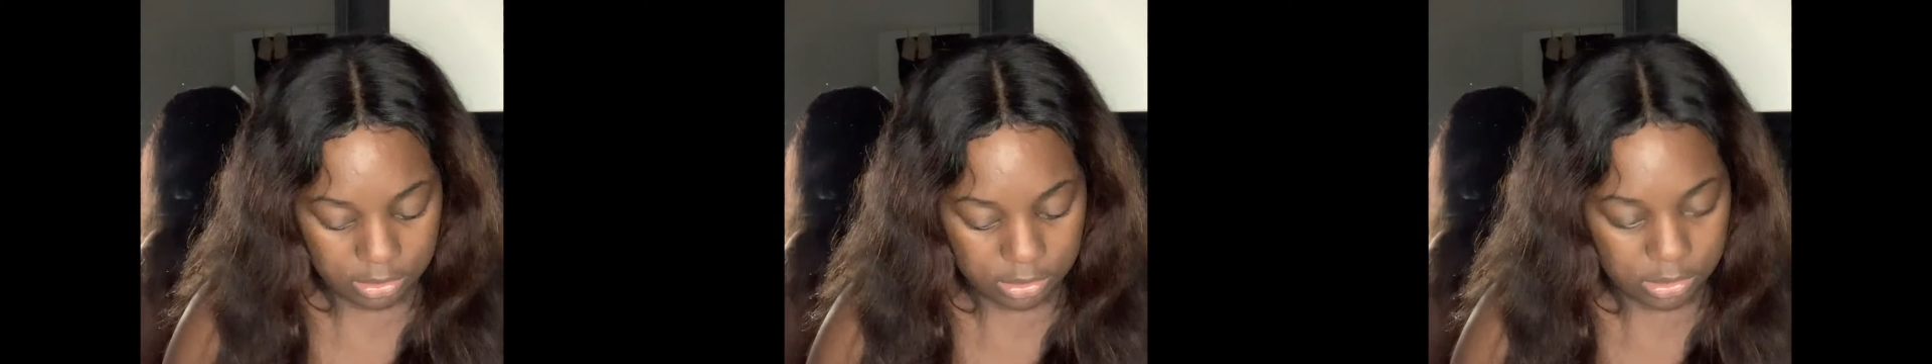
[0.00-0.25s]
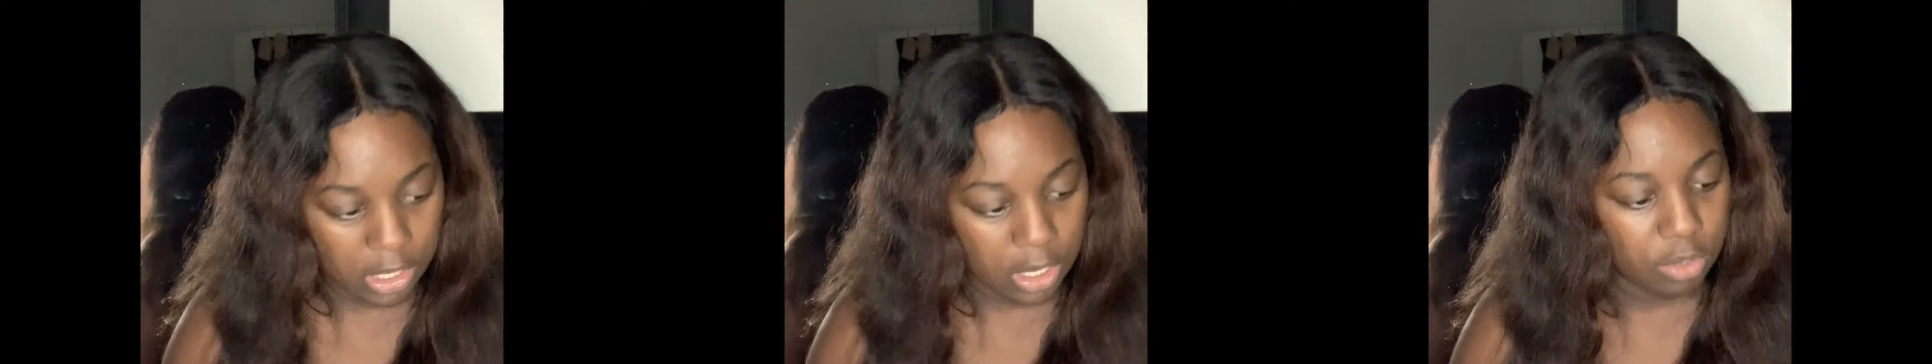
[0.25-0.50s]

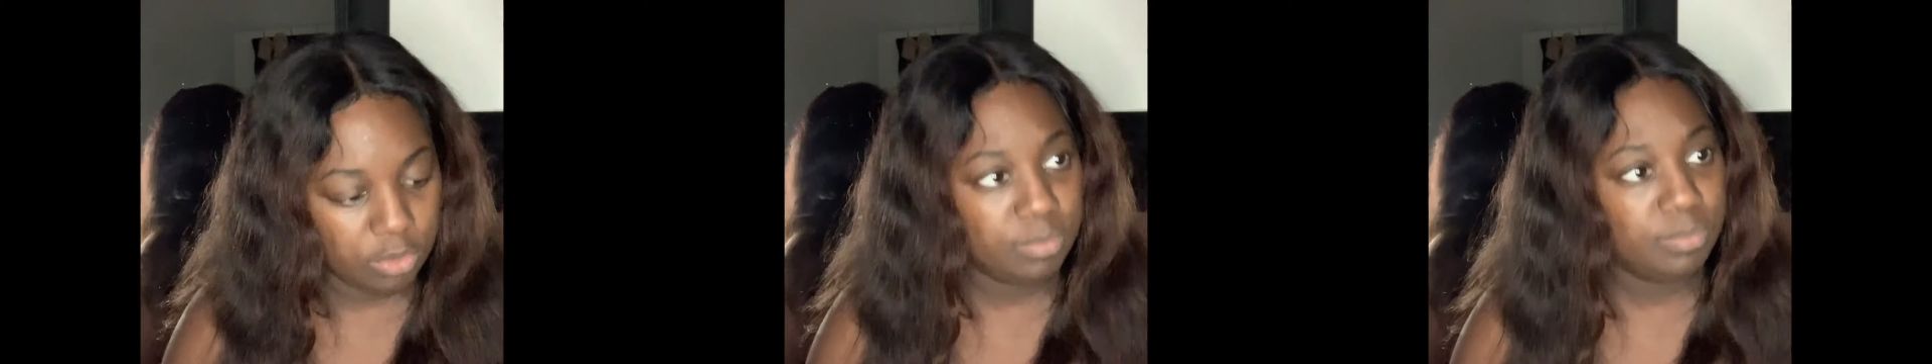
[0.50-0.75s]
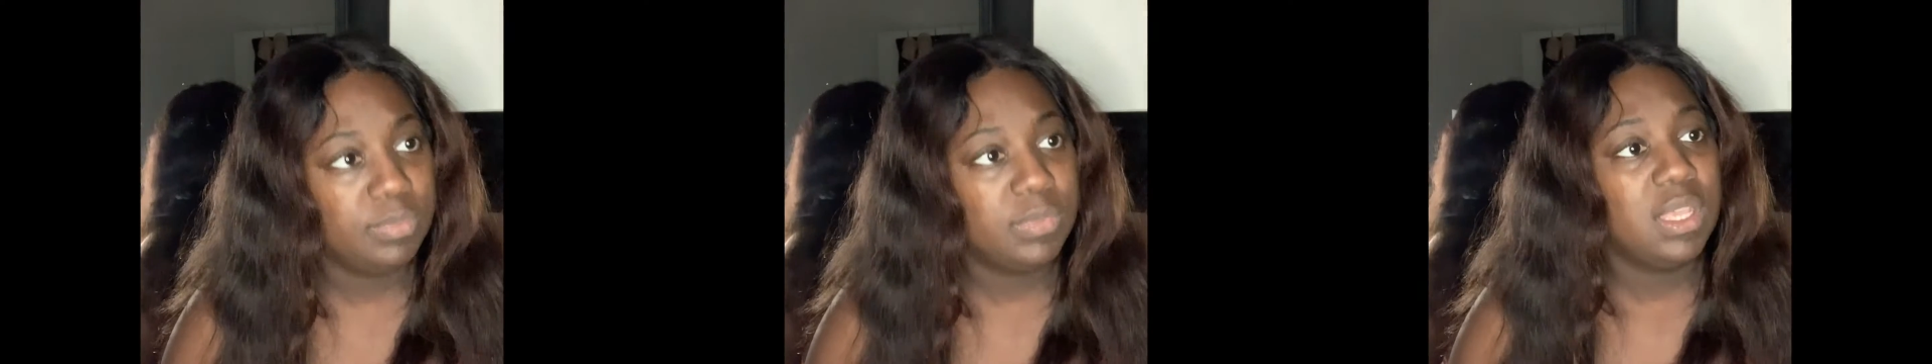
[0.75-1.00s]
So
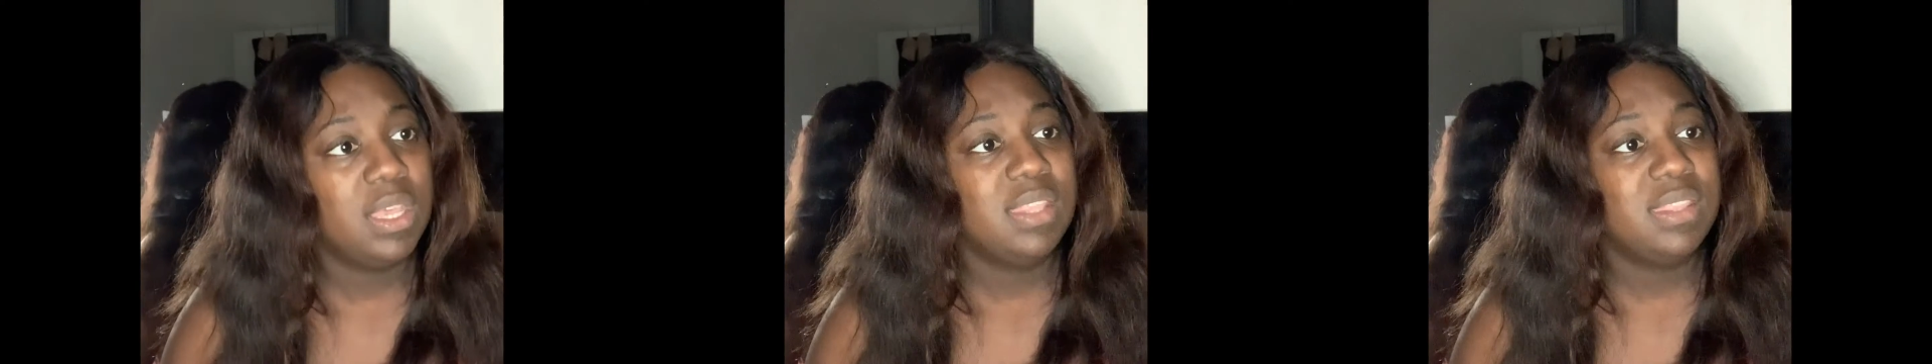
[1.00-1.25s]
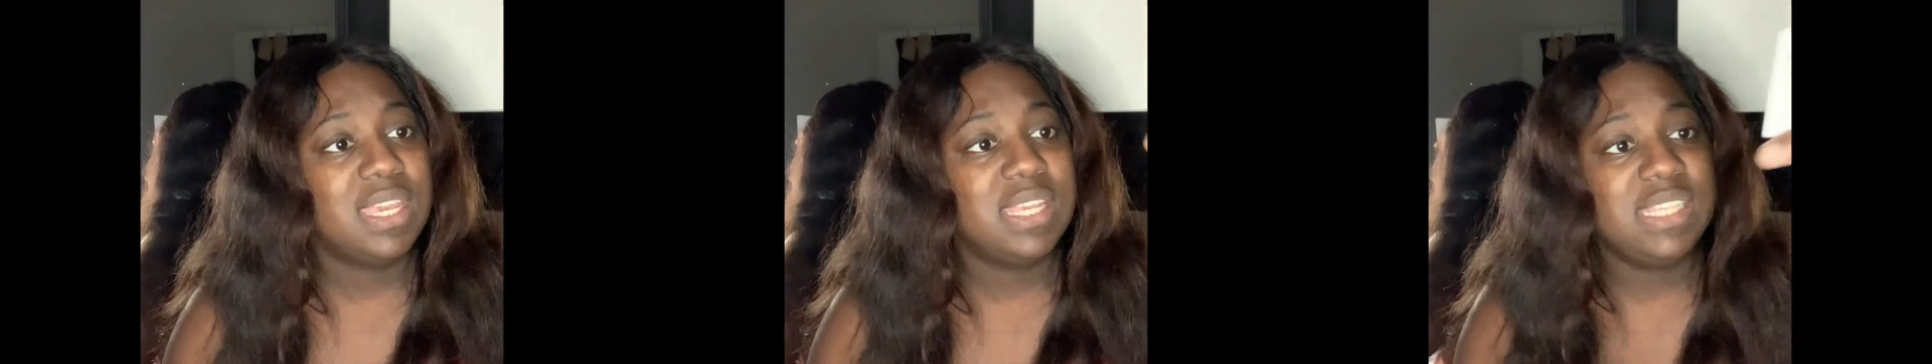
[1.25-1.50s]

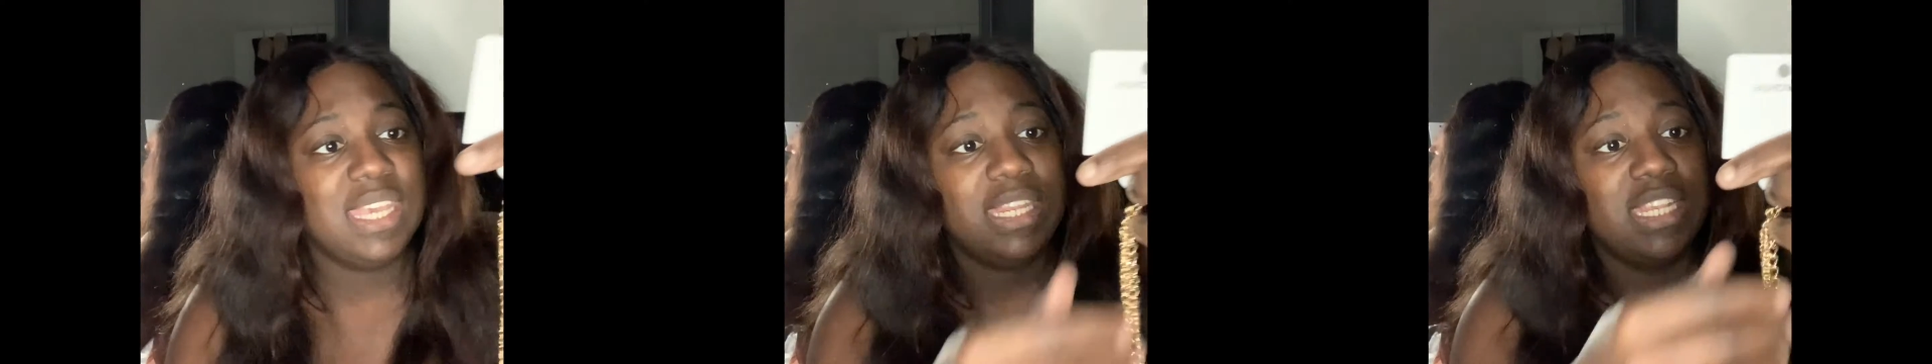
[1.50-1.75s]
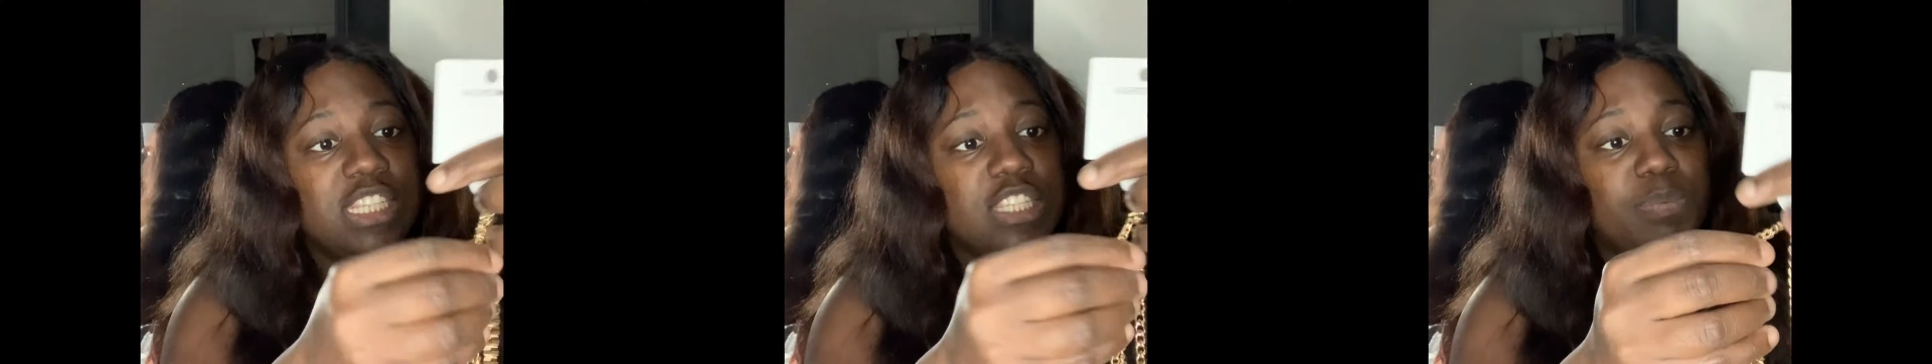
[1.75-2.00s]
they said
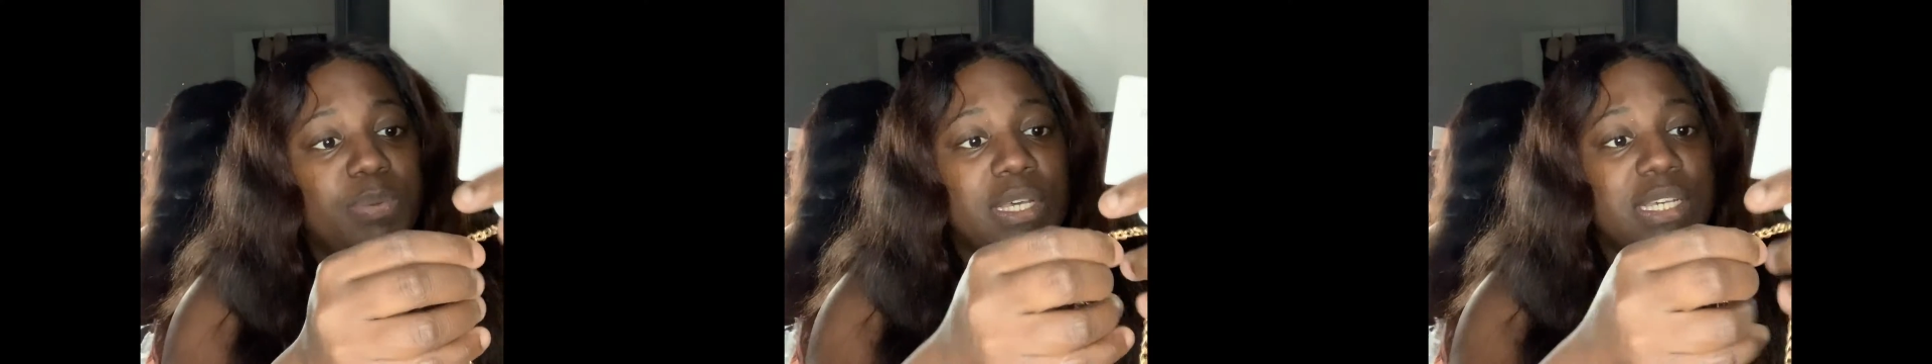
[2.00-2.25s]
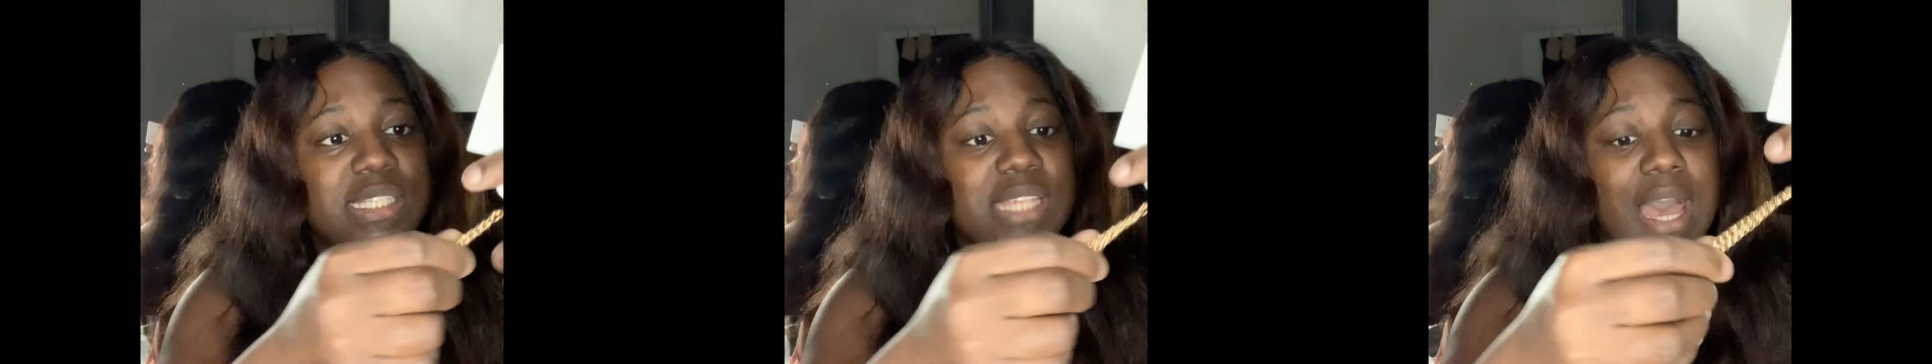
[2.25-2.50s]
this is
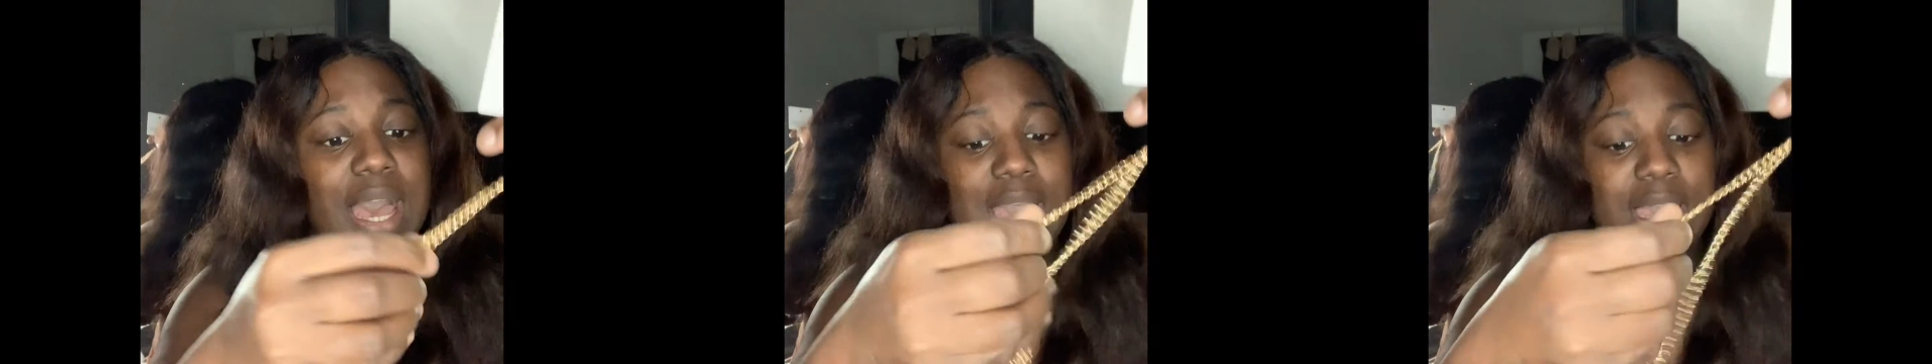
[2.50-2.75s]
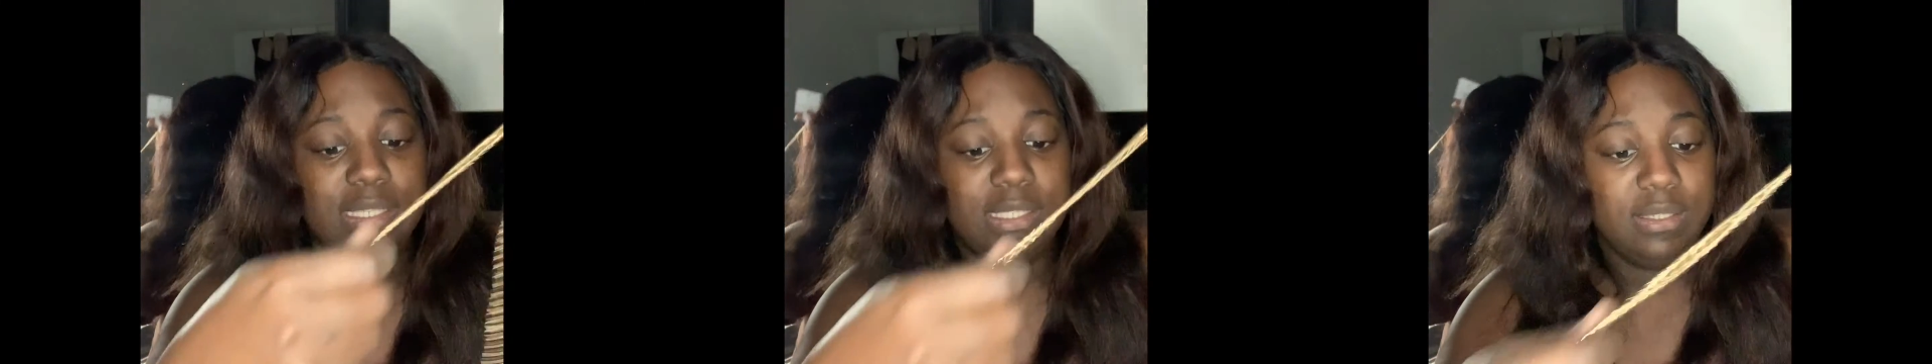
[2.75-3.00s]
plus
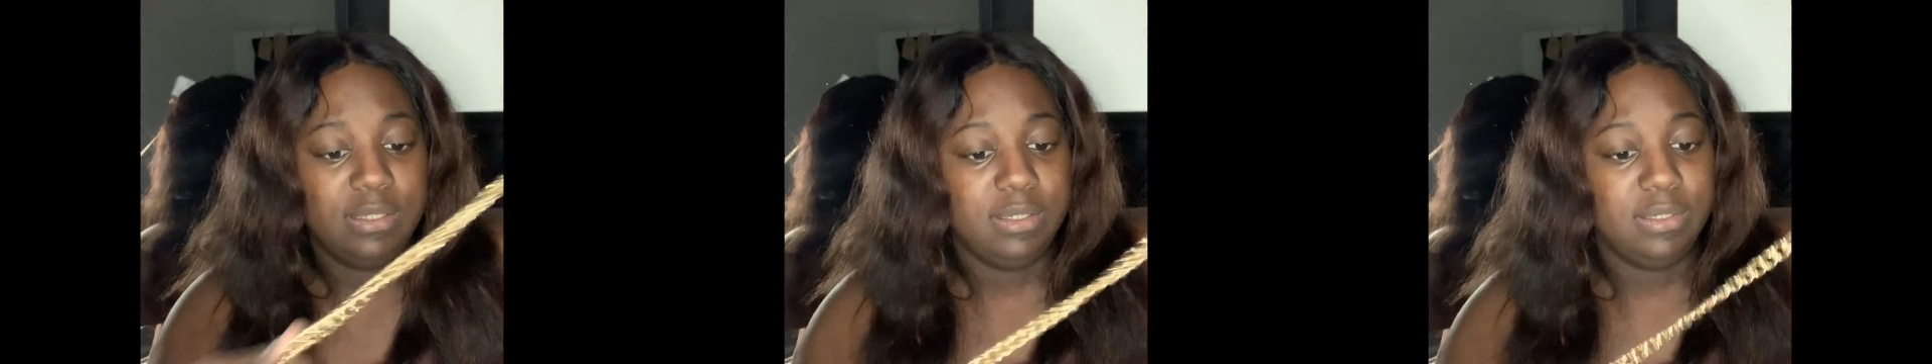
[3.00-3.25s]
size.